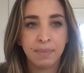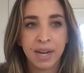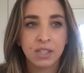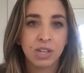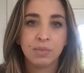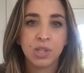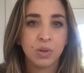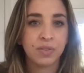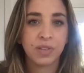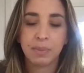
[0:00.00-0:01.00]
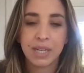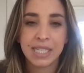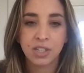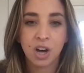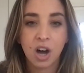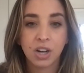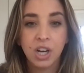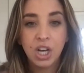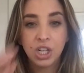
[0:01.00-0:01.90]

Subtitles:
and my Instagram is so different than my TikTok.